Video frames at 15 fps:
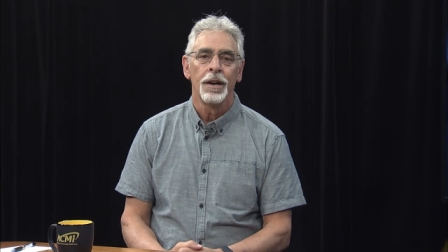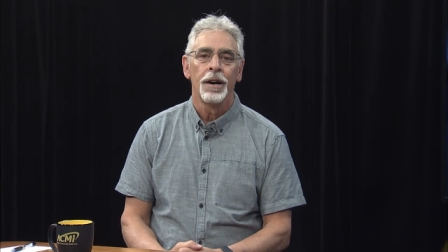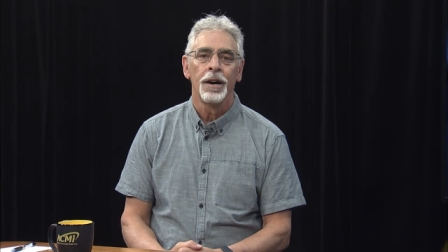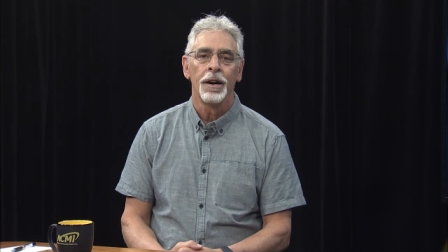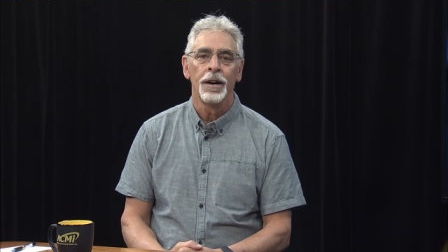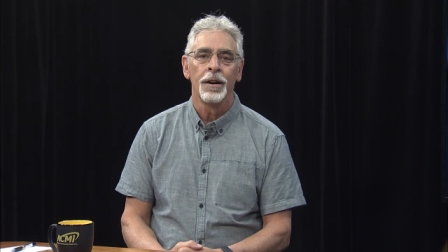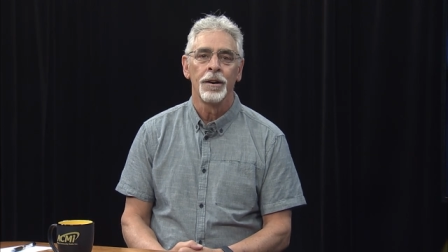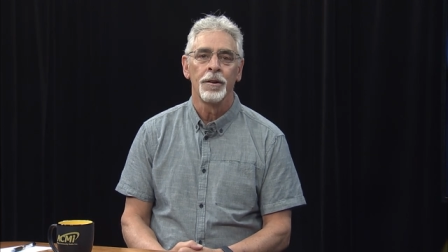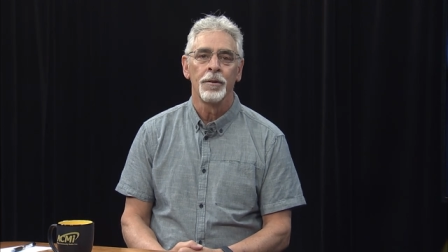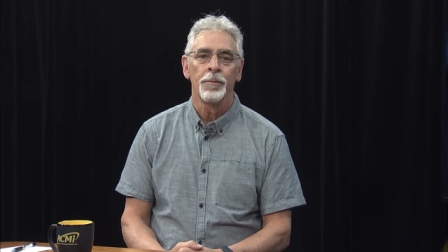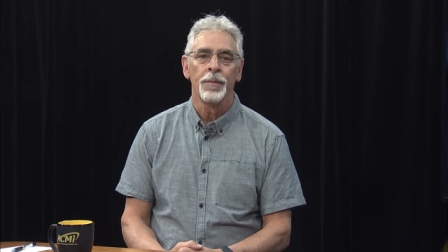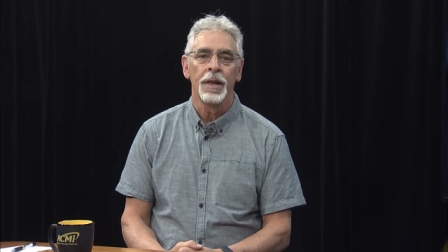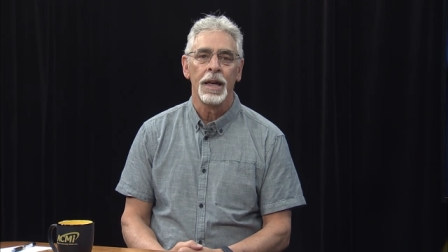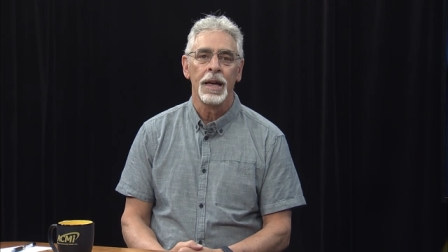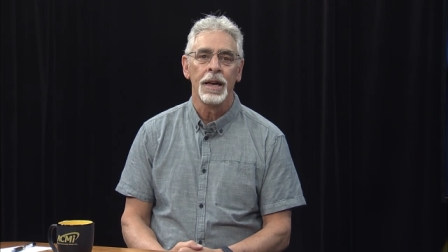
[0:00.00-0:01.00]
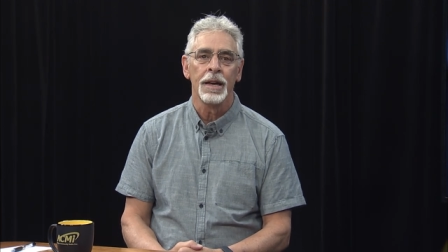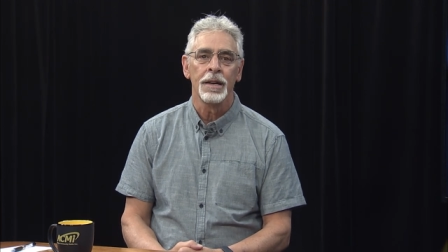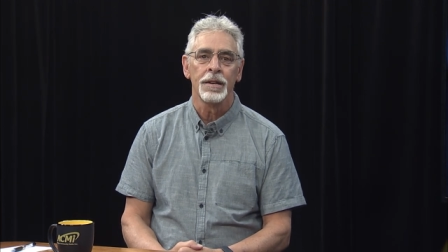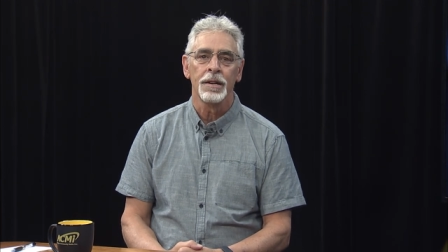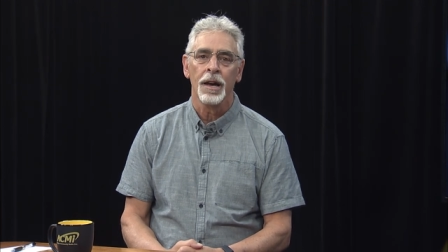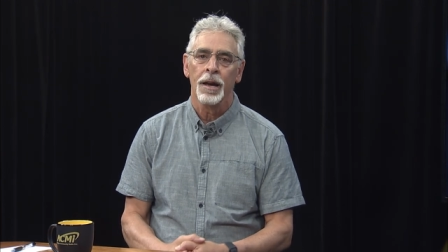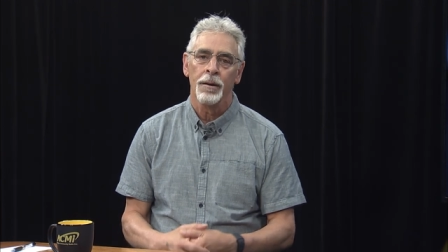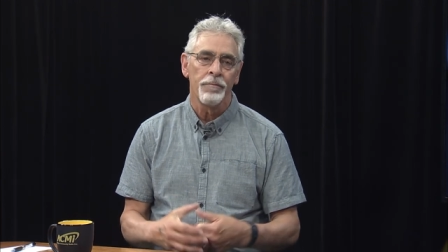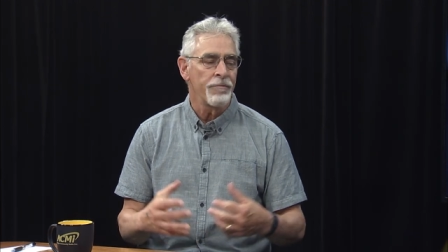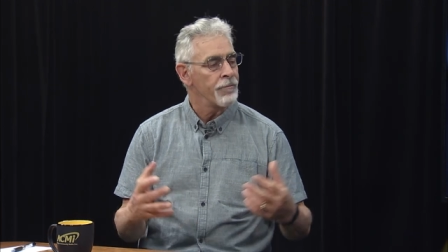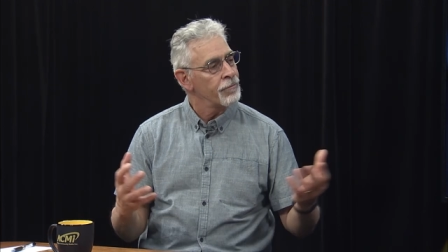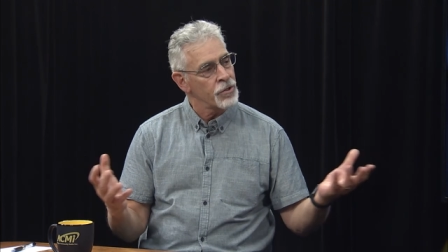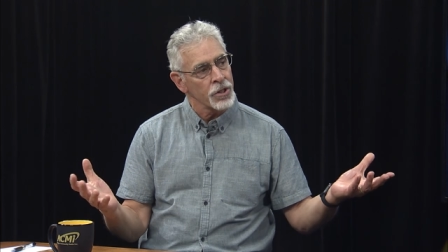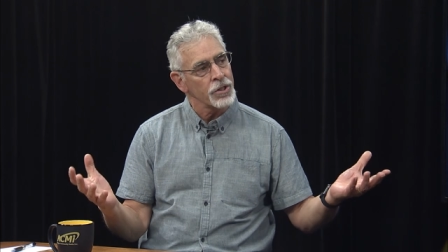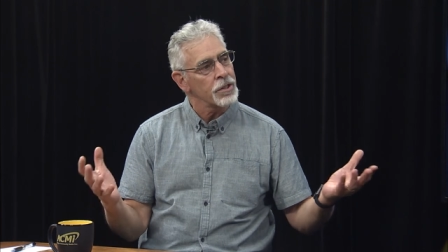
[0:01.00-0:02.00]
Um, and I'm
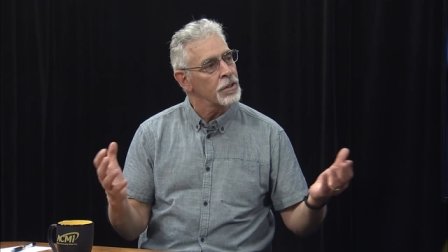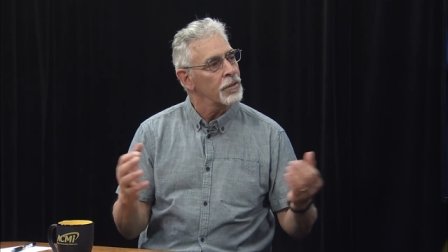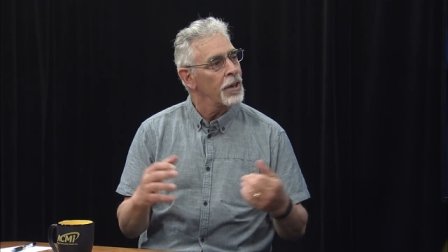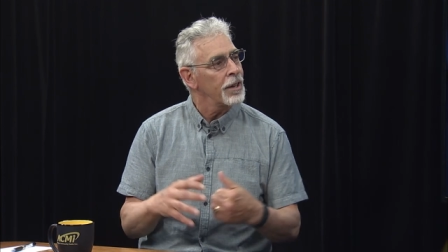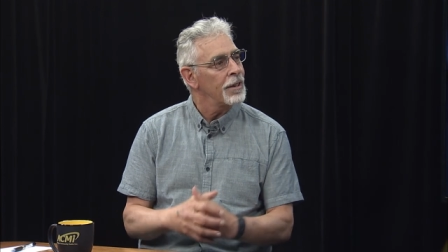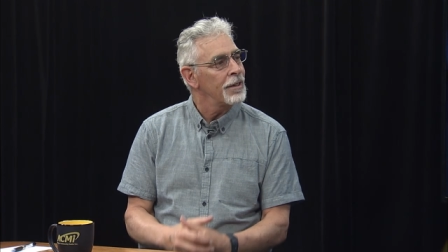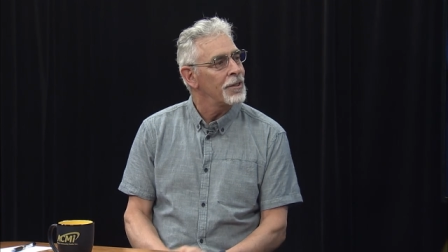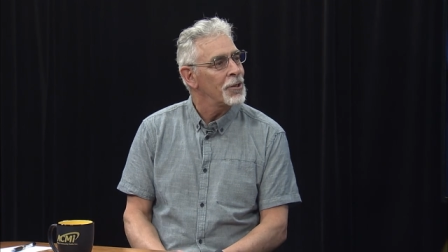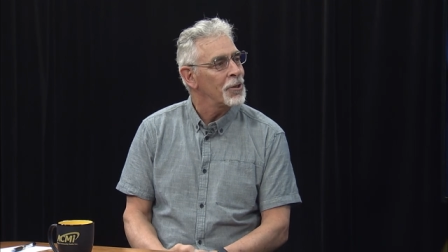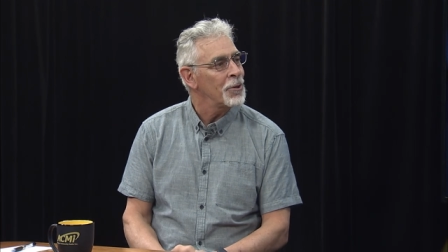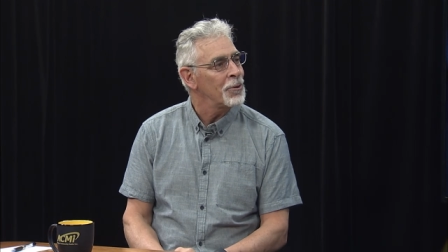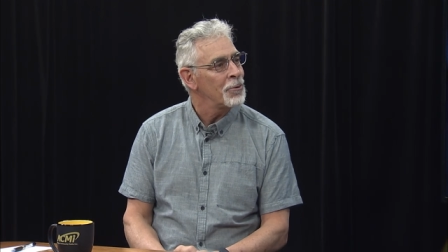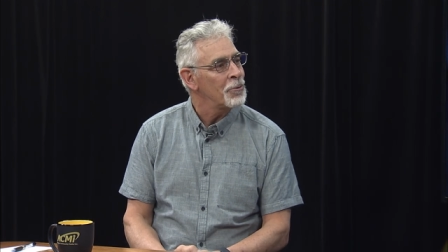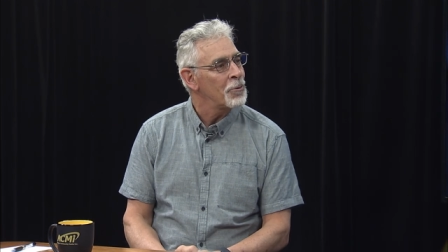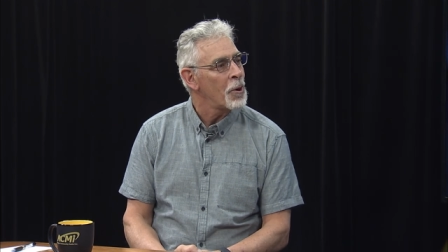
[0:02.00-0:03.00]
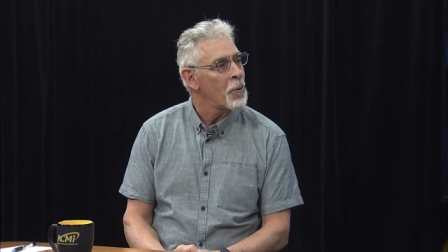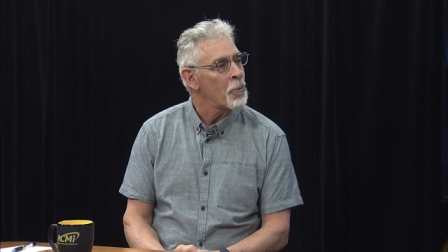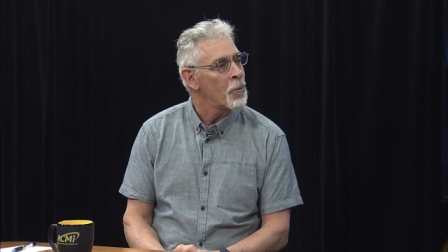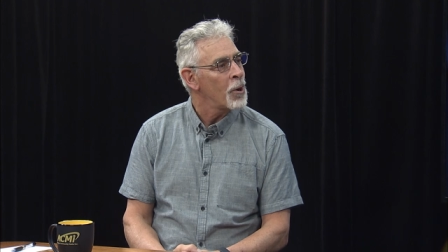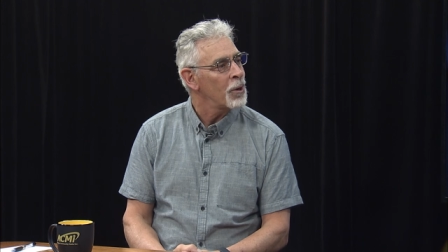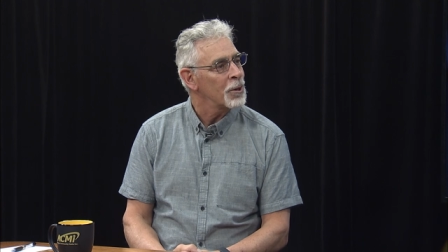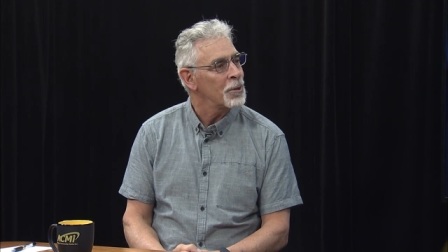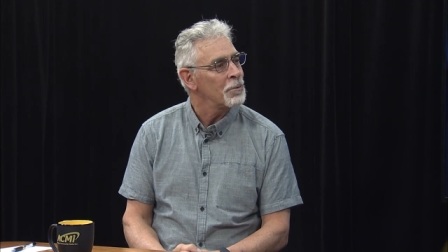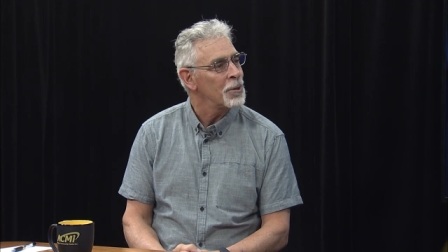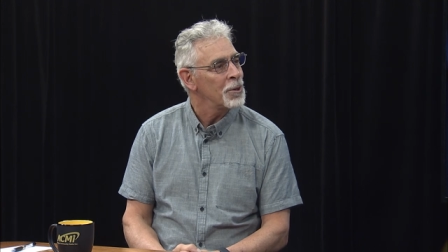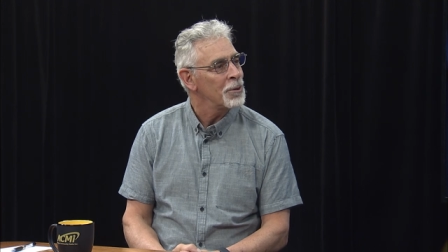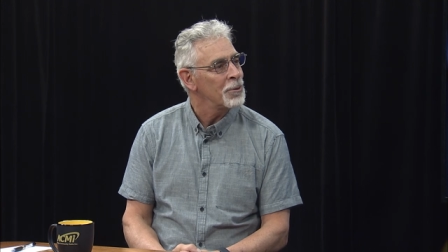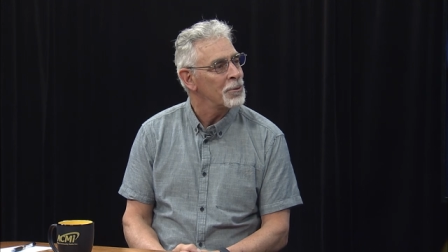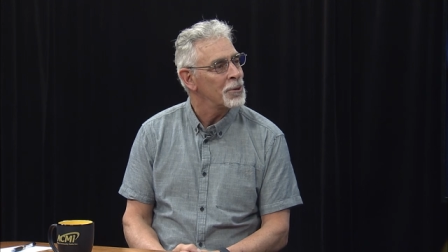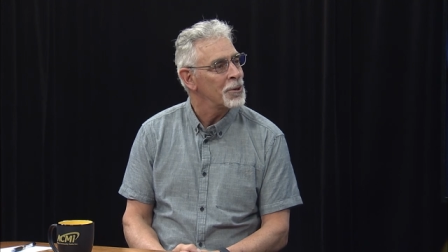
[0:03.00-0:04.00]
just delighted to welcome
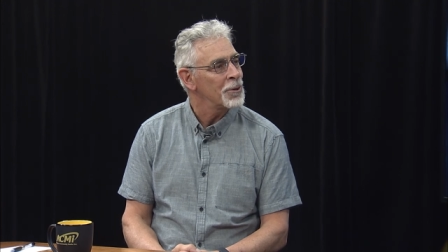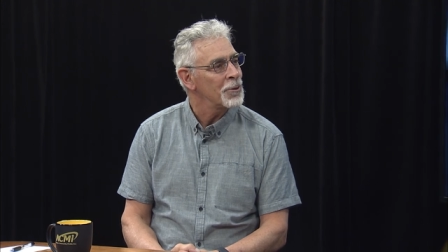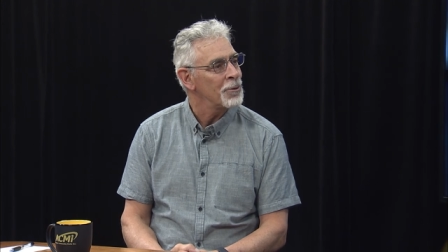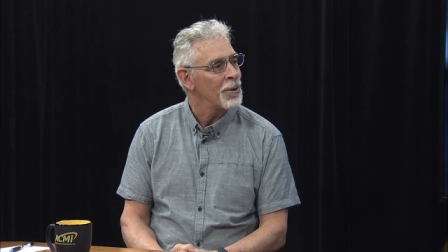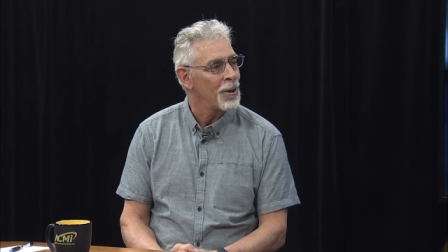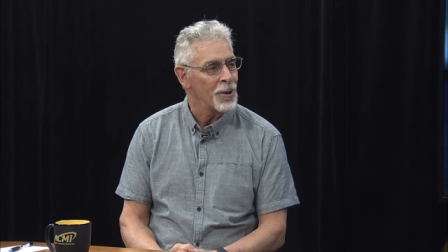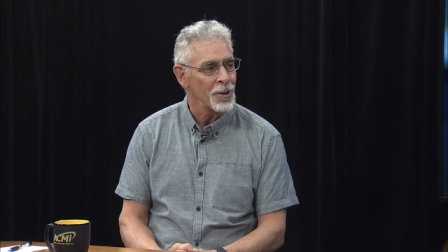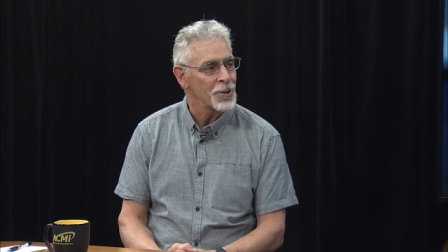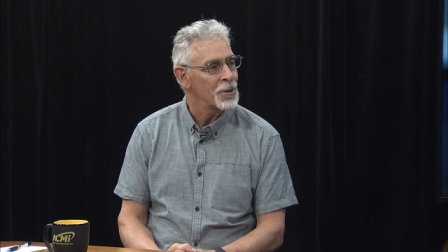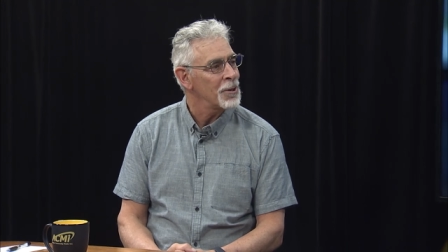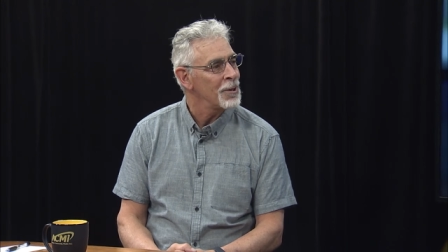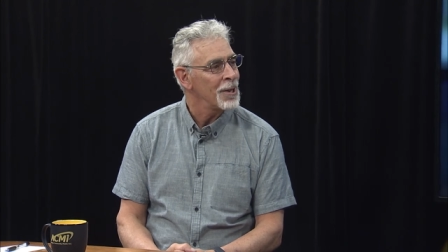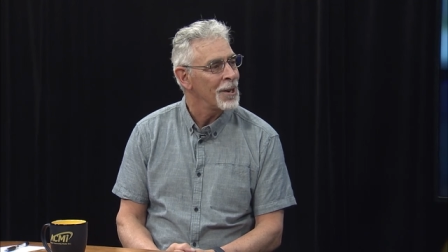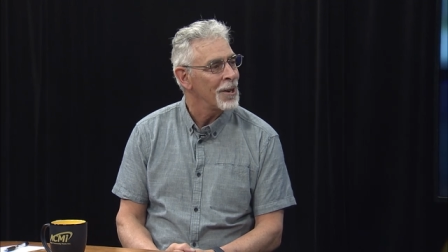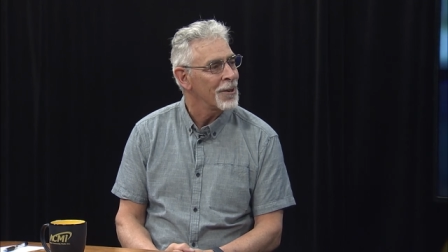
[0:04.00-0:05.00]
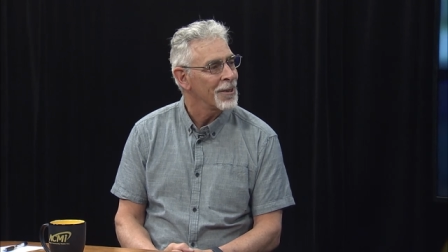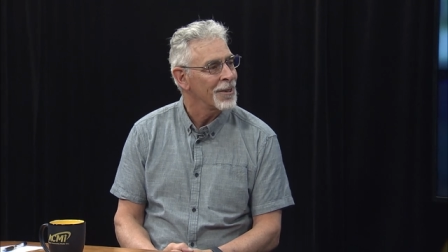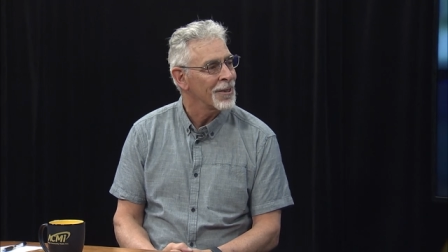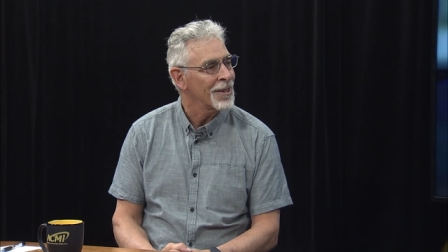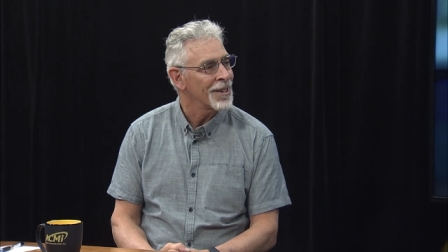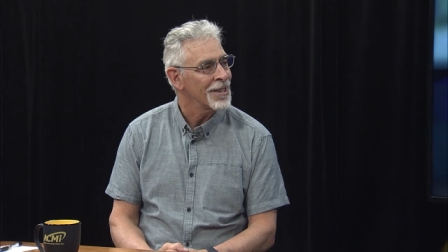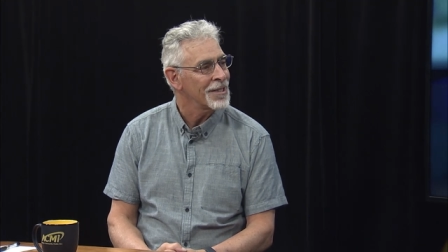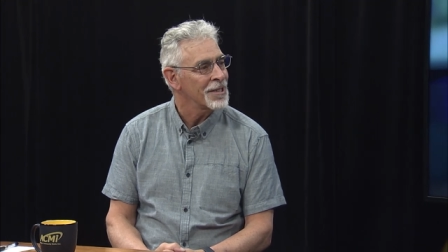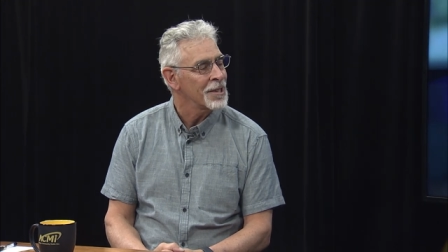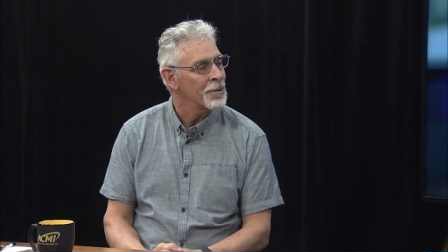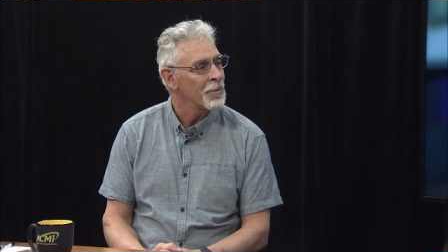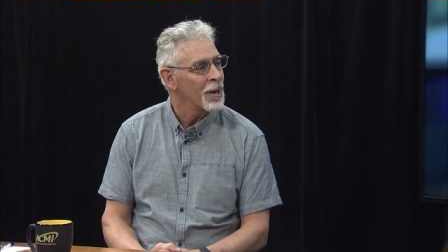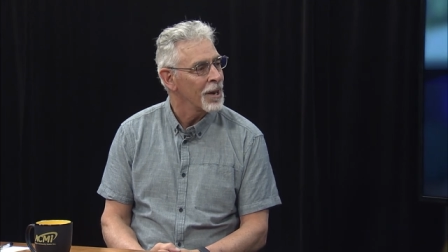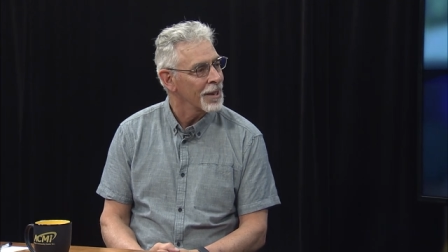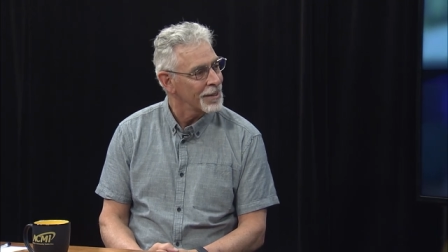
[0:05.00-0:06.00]
you to our studio here at ACMI. Thanks